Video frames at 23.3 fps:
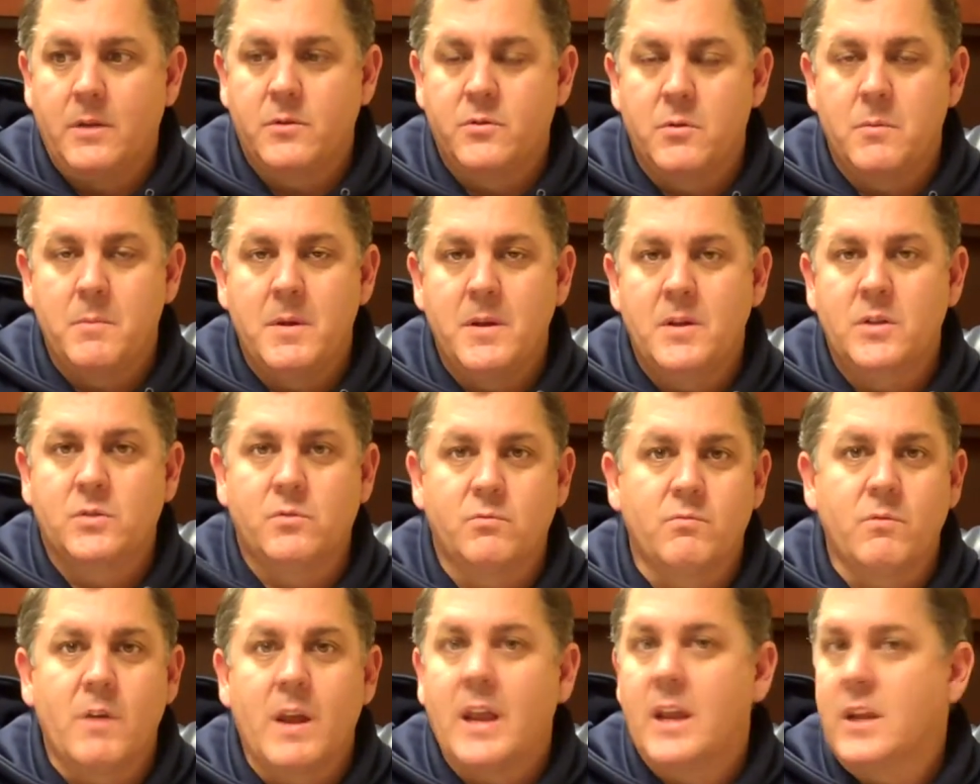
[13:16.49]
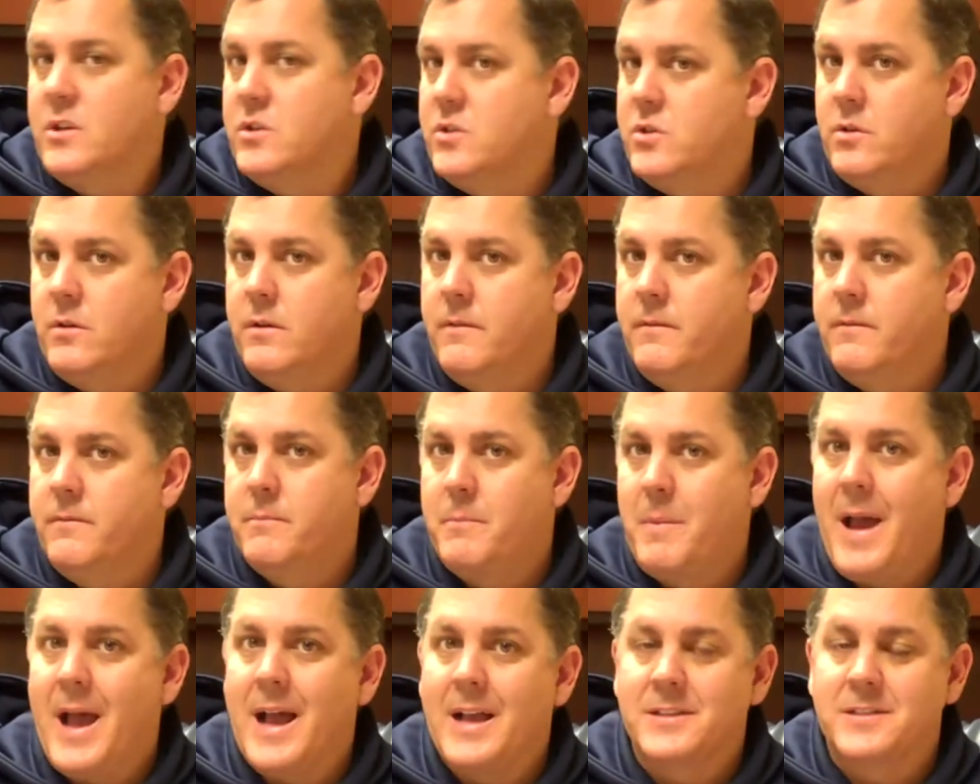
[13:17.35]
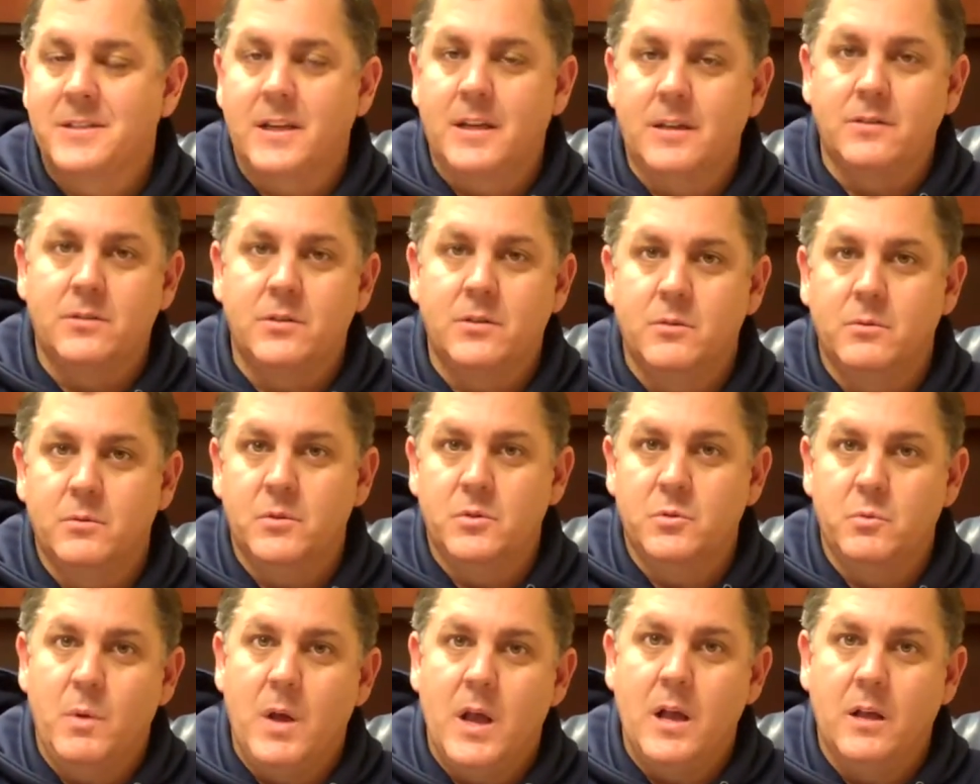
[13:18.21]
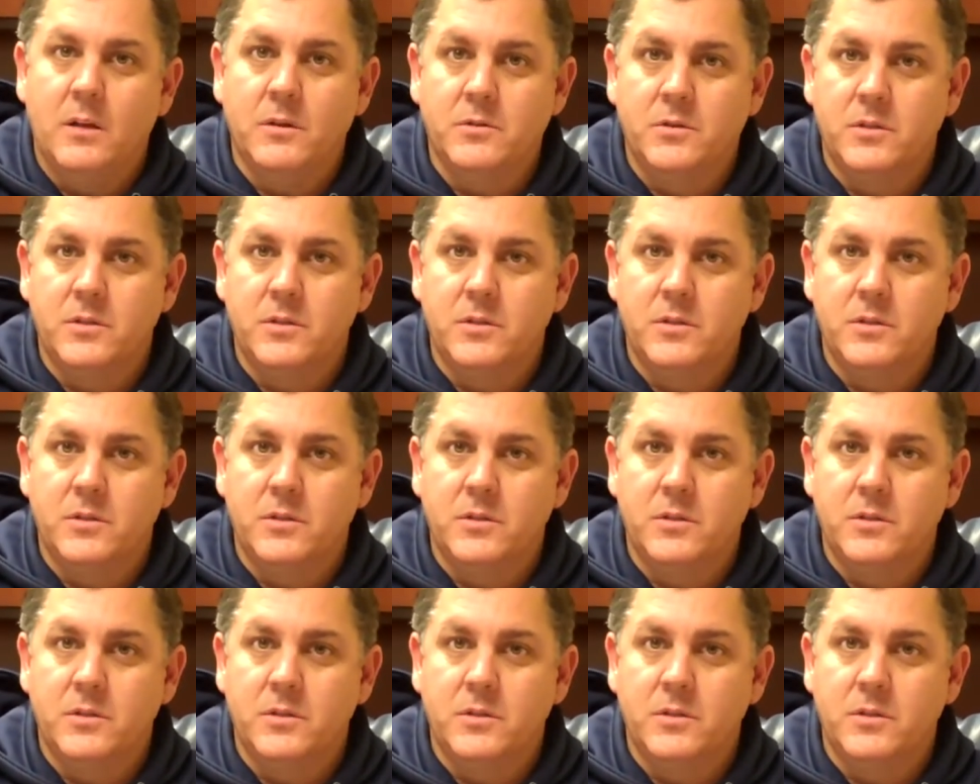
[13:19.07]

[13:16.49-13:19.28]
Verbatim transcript: tremendous range of passing too as well.